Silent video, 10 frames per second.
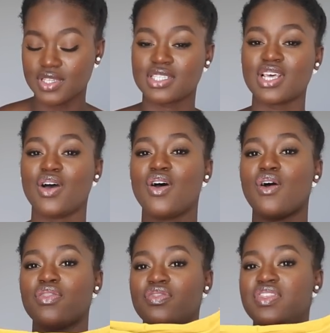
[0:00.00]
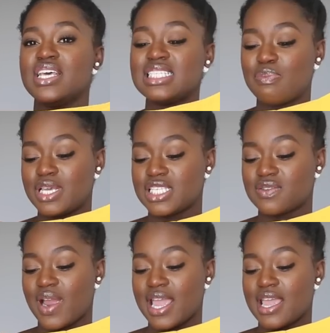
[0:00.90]
So this
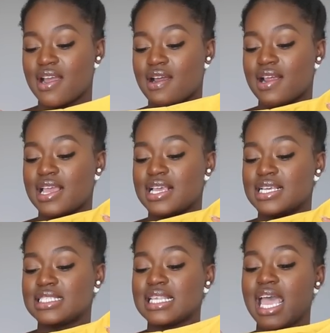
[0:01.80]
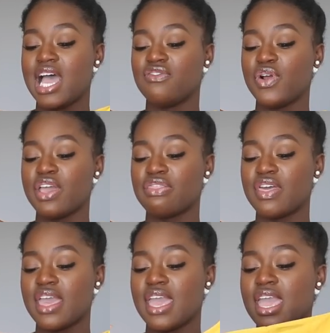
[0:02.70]
piece right here is
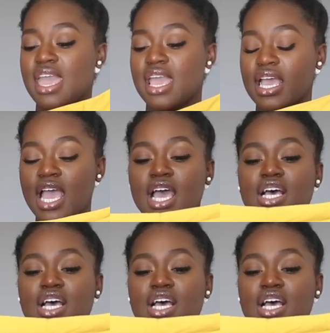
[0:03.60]
everything.